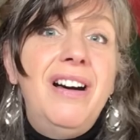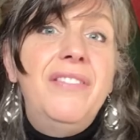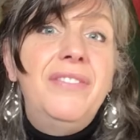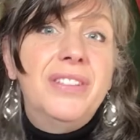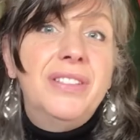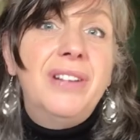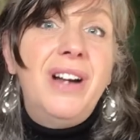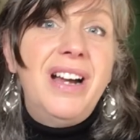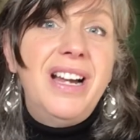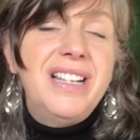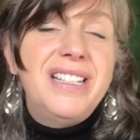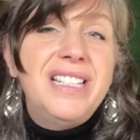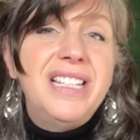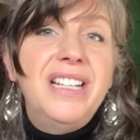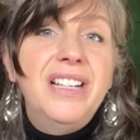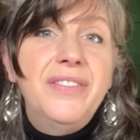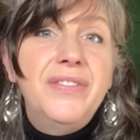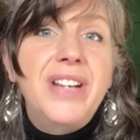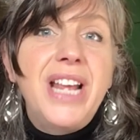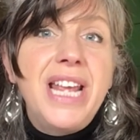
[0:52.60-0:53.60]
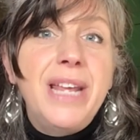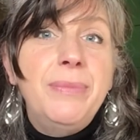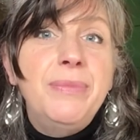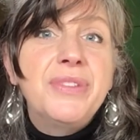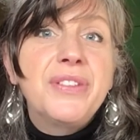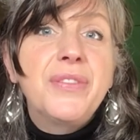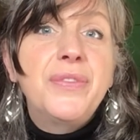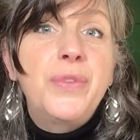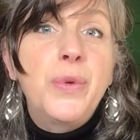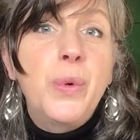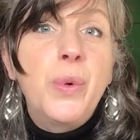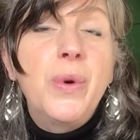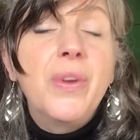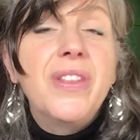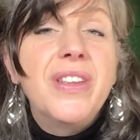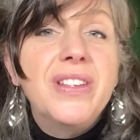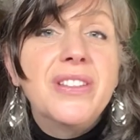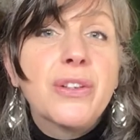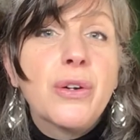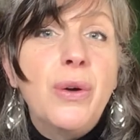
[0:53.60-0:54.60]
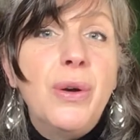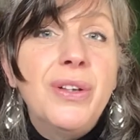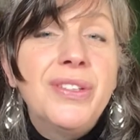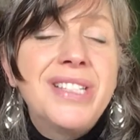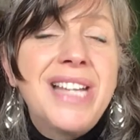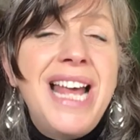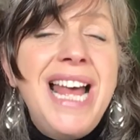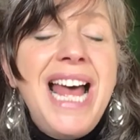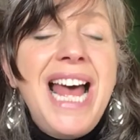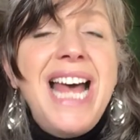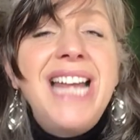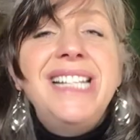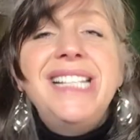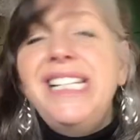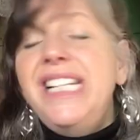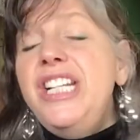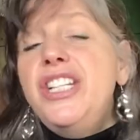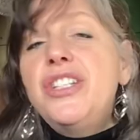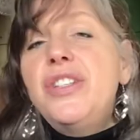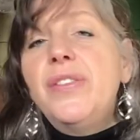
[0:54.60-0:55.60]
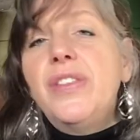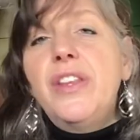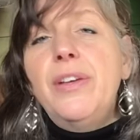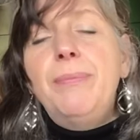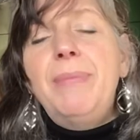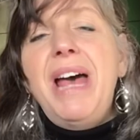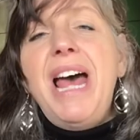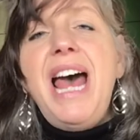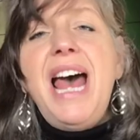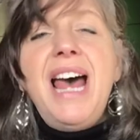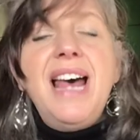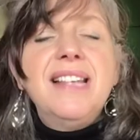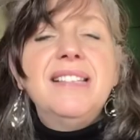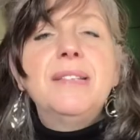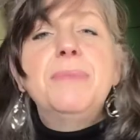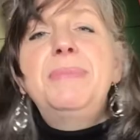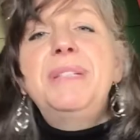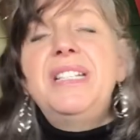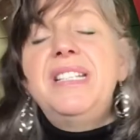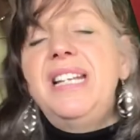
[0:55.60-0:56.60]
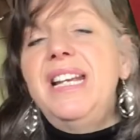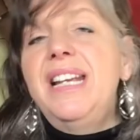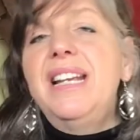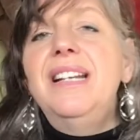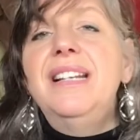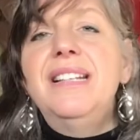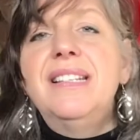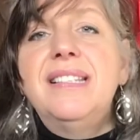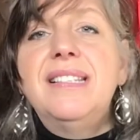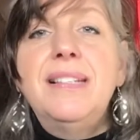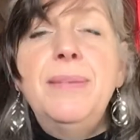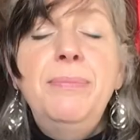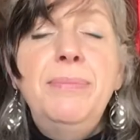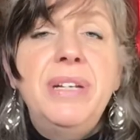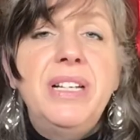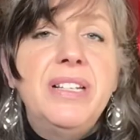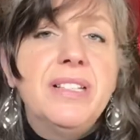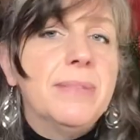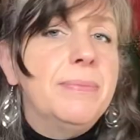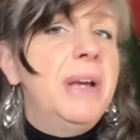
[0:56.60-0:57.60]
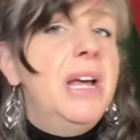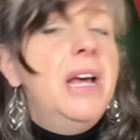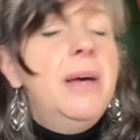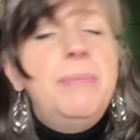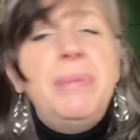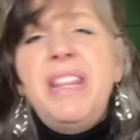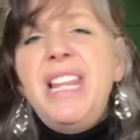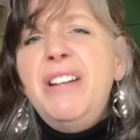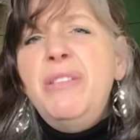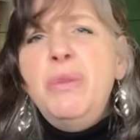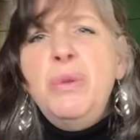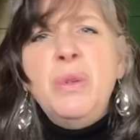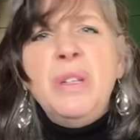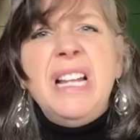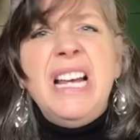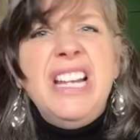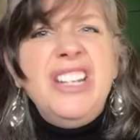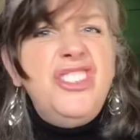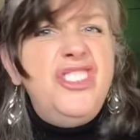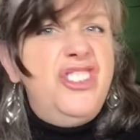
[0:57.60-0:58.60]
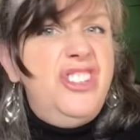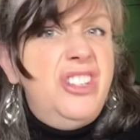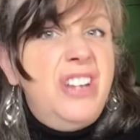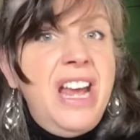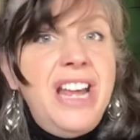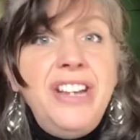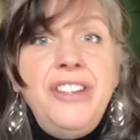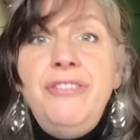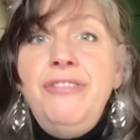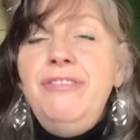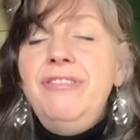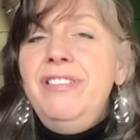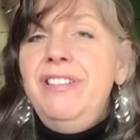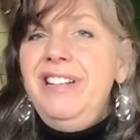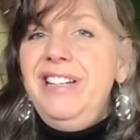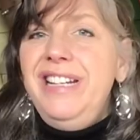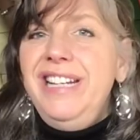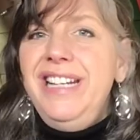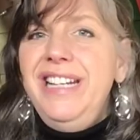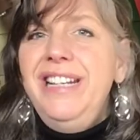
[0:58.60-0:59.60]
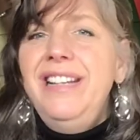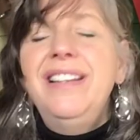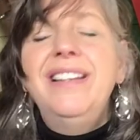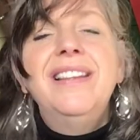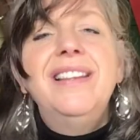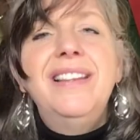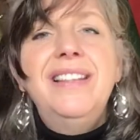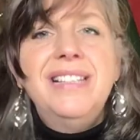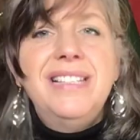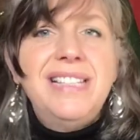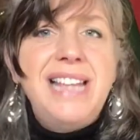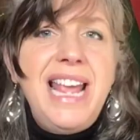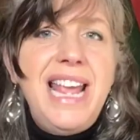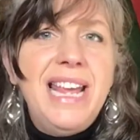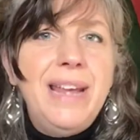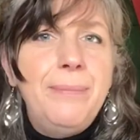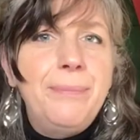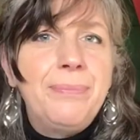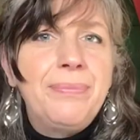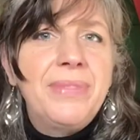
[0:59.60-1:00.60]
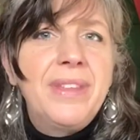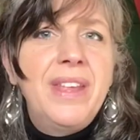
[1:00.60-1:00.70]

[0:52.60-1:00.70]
a variety of names for this cross and each of them has a particular symbolism, but they're all generally the same.